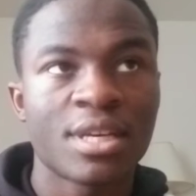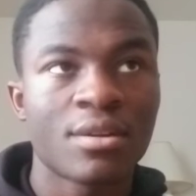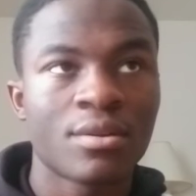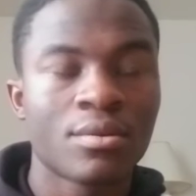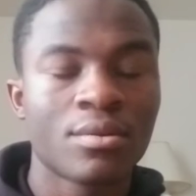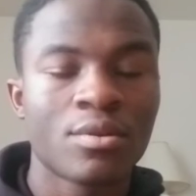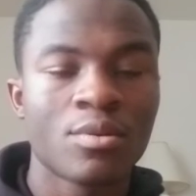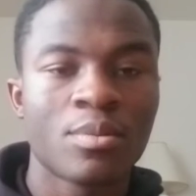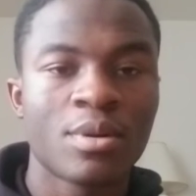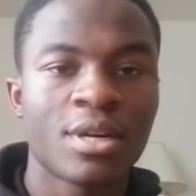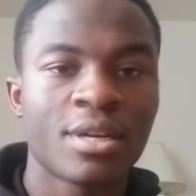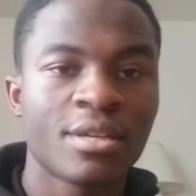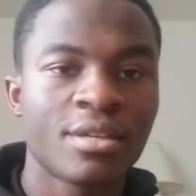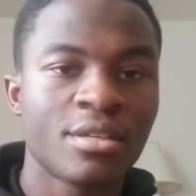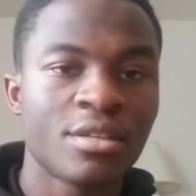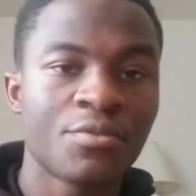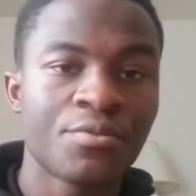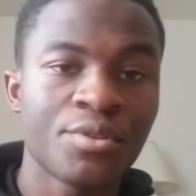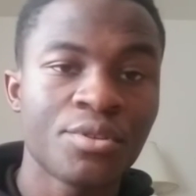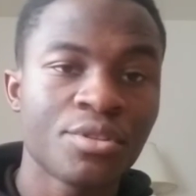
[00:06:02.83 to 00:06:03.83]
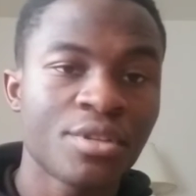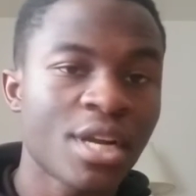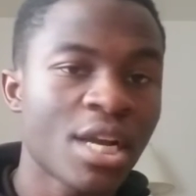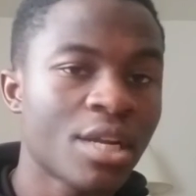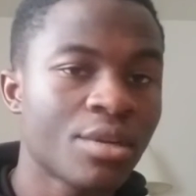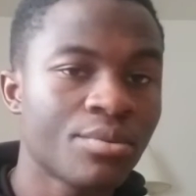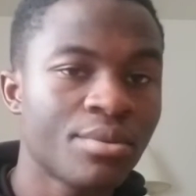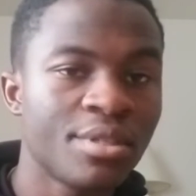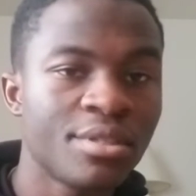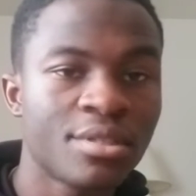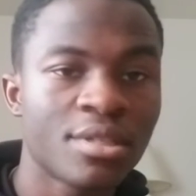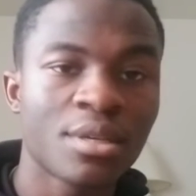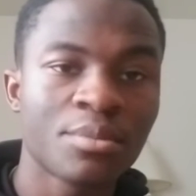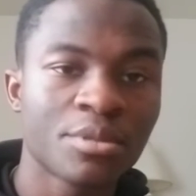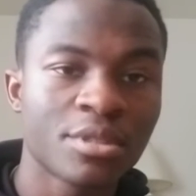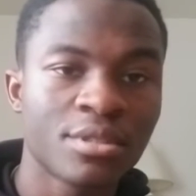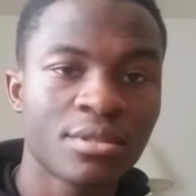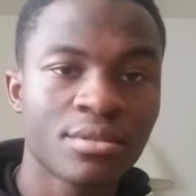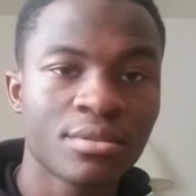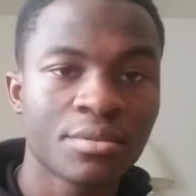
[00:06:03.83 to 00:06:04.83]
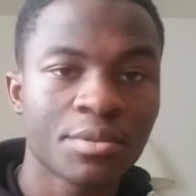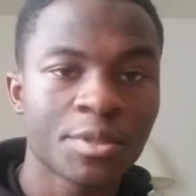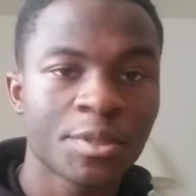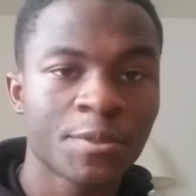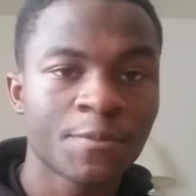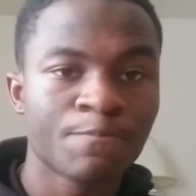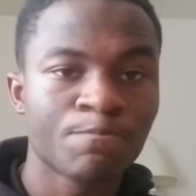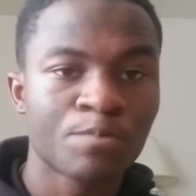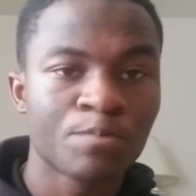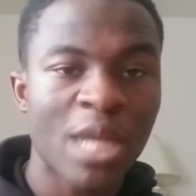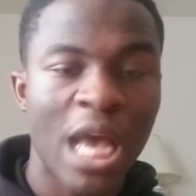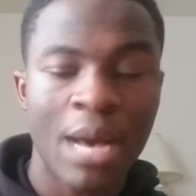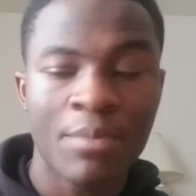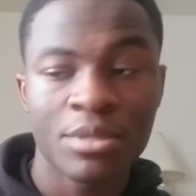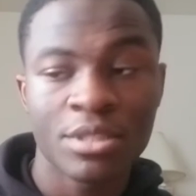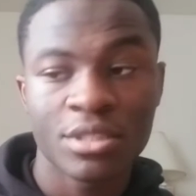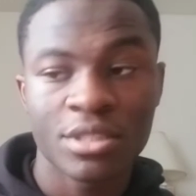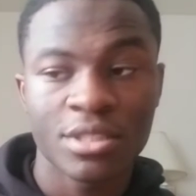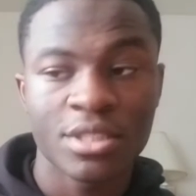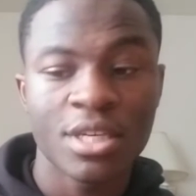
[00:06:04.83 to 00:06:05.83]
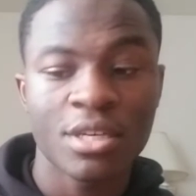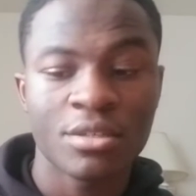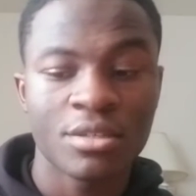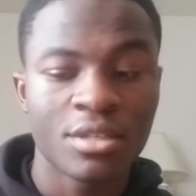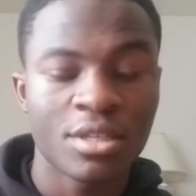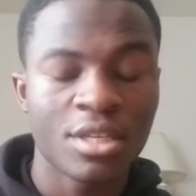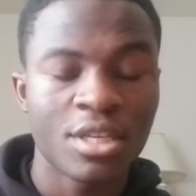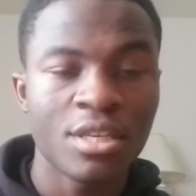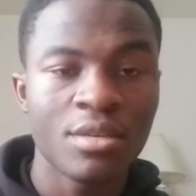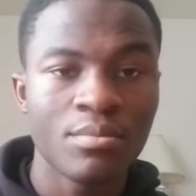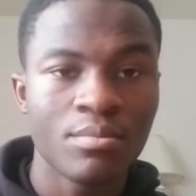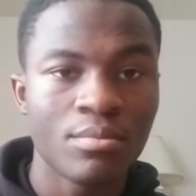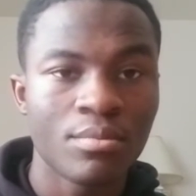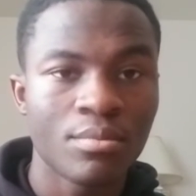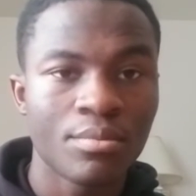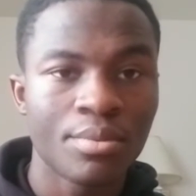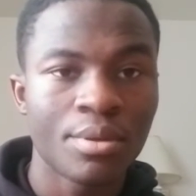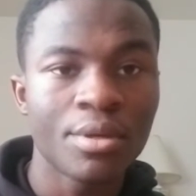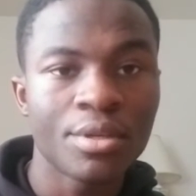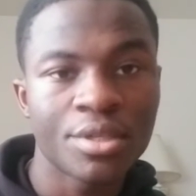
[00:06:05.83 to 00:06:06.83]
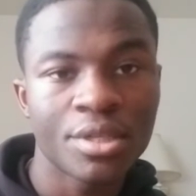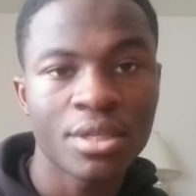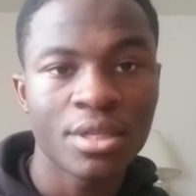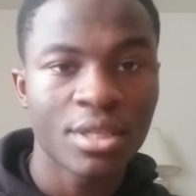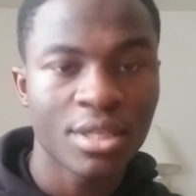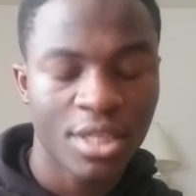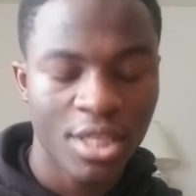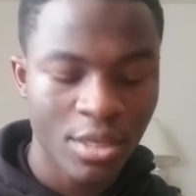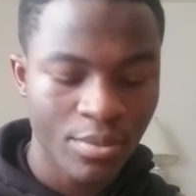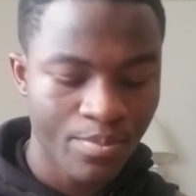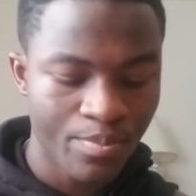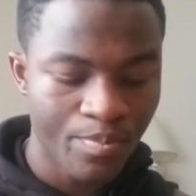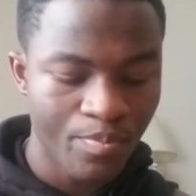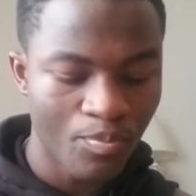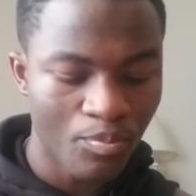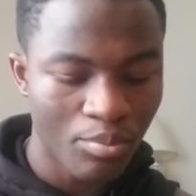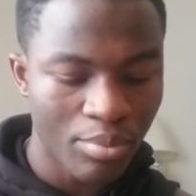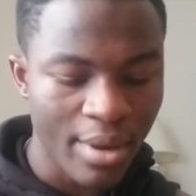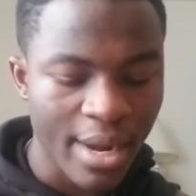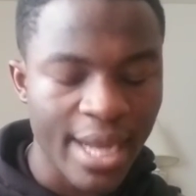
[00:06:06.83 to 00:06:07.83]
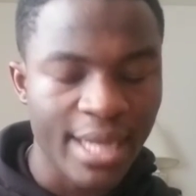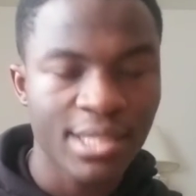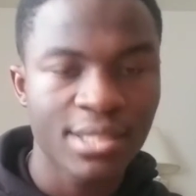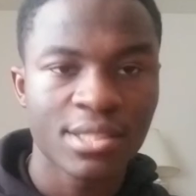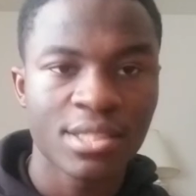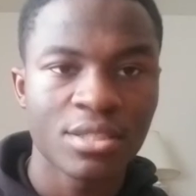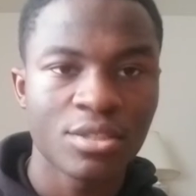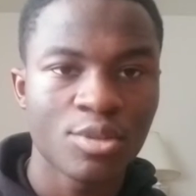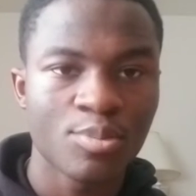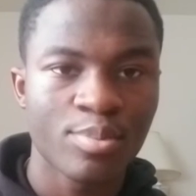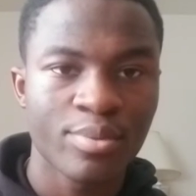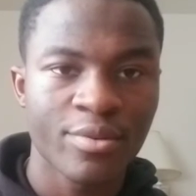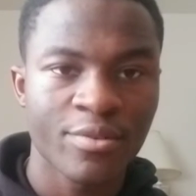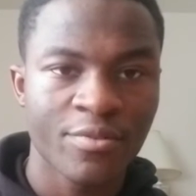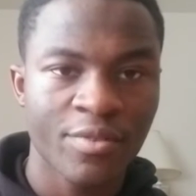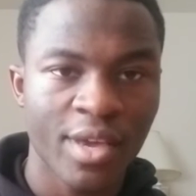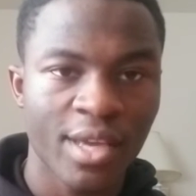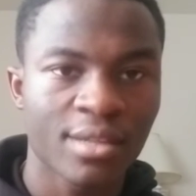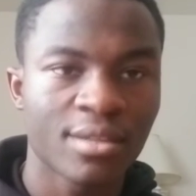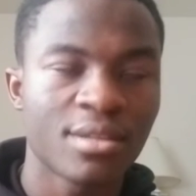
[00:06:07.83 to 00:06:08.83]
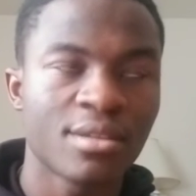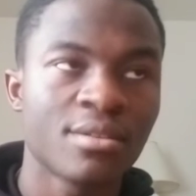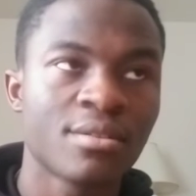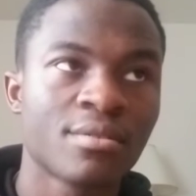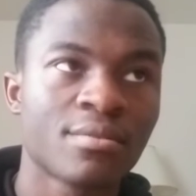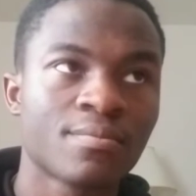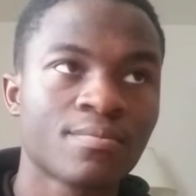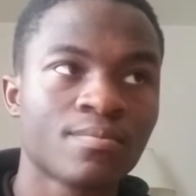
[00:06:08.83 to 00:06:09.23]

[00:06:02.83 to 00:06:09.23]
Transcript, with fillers: down on nobody. If you're trying to reach something, I'm going to just tell you to keep pushing and keep practicing to perfect it.